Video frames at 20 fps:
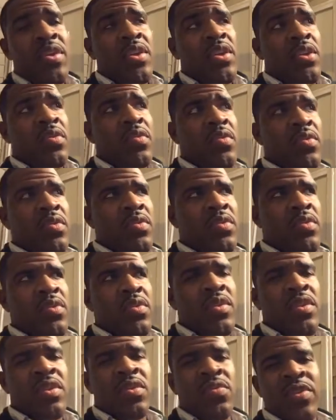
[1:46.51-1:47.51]
the
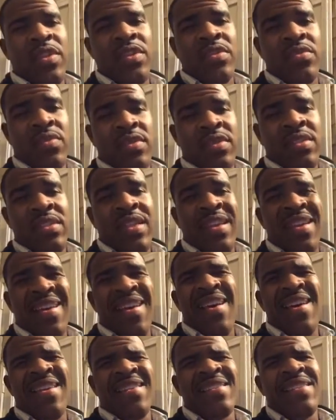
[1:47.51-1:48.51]
resources that
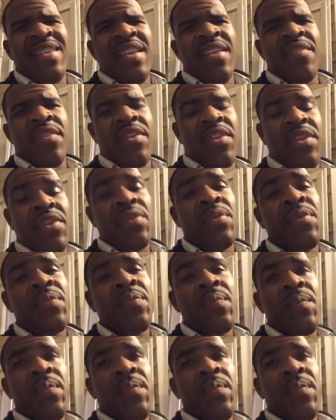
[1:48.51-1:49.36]
God has given you.